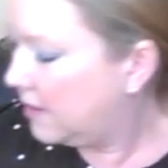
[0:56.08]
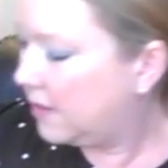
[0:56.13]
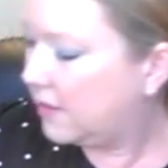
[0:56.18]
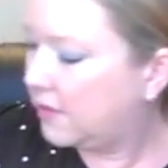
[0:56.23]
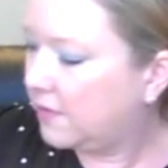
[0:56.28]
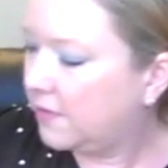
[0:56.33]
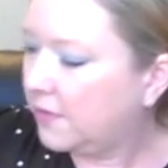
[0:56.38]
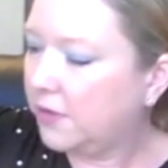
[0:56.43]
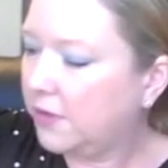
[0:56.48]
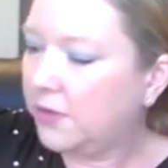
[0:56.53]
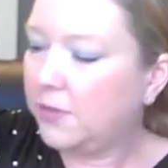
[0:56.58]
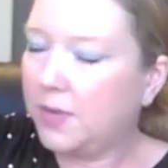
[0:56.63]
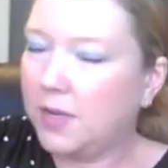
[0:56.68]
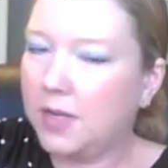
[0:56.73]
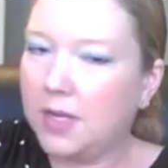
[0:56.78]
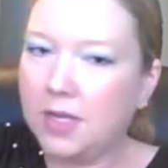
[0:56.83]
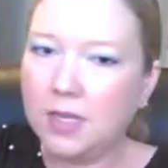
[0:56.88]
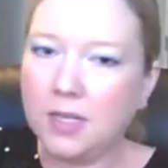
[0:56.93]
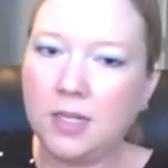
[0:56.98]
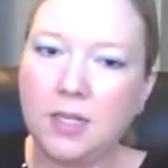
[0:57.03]
This first
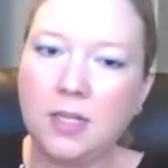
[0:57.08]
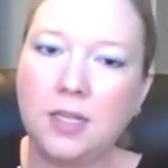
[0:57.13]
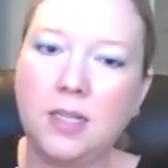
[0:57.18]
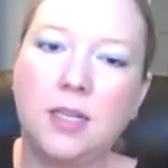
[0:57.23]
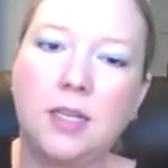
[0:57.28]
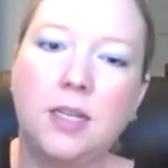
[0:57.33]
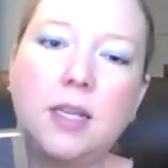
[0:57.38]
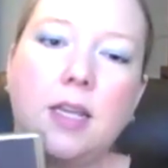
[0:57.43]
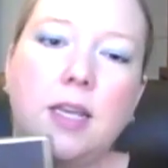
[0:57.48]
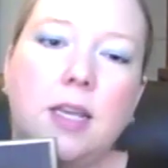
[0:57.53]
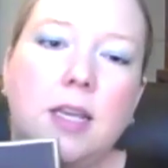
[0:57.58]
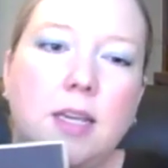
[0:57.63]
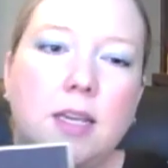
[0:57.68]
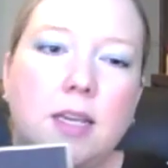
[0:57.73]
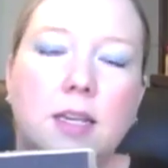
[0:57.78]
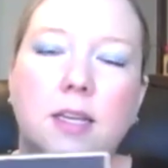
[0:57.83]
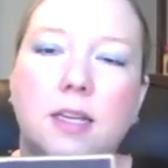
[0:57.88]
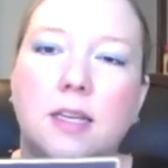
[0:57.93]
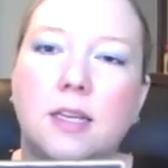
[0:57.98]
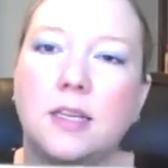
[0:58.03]
one
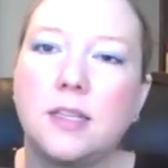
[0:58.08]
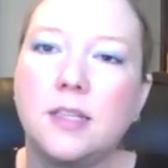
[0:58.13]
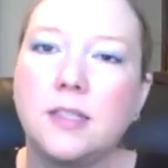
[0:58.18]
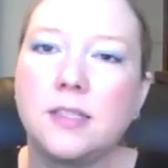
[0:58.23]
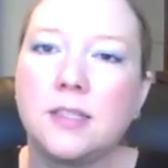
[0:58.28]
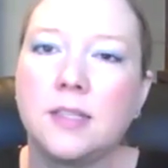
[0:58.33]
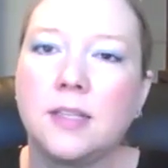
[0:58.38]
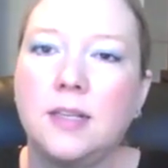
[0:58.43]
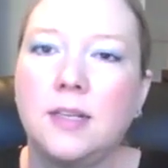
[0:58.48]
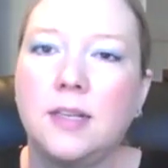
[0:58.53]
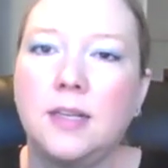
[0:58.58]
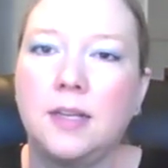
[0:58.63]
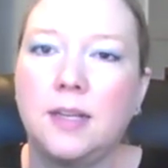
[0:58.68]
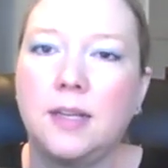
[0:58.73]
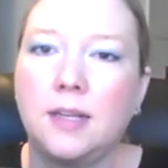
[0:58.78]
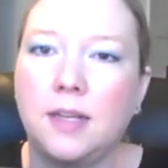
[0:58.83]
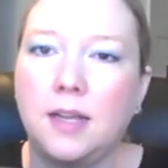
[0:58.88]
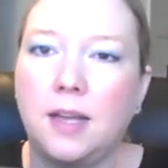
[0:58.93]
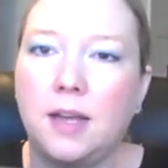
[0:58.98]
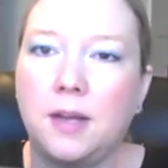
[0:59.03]
is
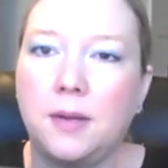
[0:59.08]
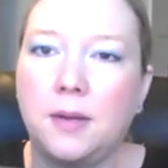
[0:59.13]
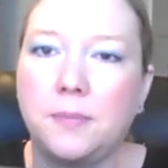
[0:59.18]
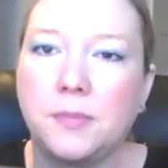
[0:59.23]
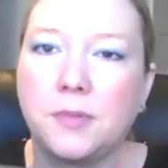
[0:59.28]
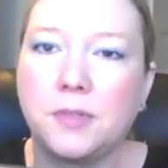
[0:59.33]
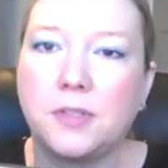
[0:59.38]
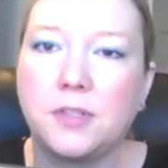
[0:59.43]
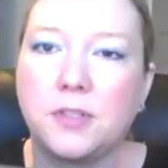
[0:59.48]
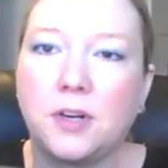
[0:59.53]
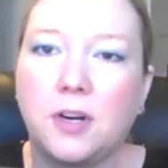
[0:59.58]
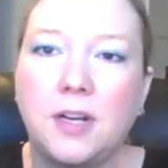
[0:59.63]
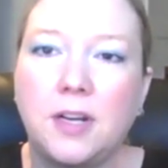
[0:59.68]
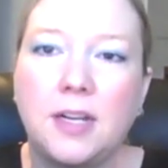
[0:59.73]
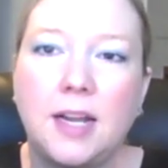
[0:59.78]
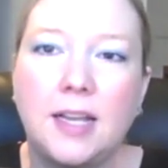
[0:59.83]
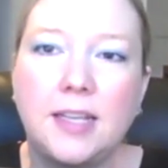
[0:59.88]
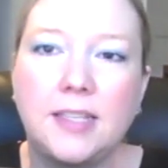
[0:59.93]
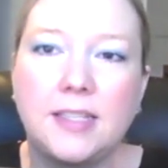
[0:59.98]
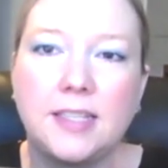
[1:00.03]
Starry
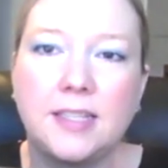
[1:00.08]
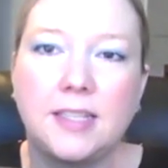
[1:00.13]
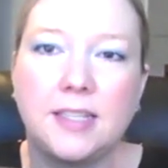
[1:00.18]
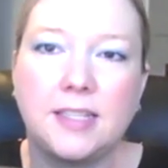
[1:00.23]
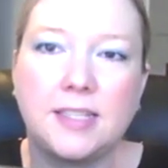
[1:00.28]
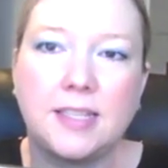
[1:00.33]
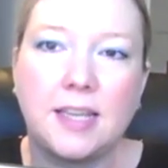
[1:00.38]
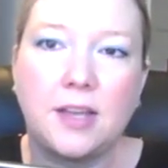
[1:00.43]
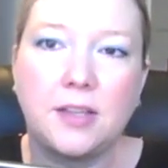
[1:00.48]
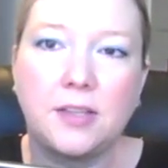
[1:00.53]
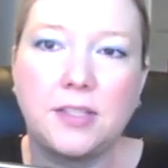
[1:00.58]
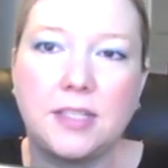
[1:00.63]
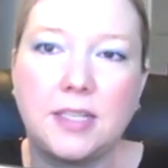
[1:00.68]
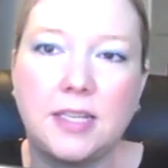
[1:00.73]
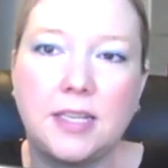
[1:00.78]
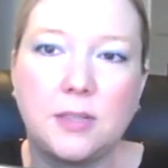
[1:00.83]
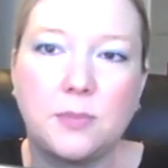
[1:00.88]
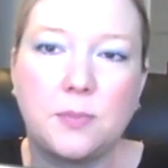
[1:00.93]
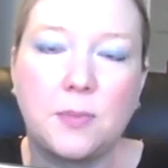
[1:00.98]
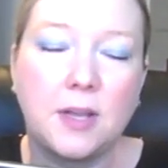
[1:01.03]
Nights in the South
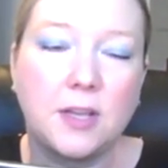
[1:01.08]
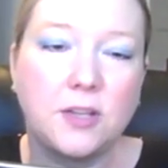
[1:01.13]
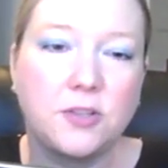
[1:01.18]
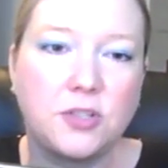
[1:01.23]
Seas by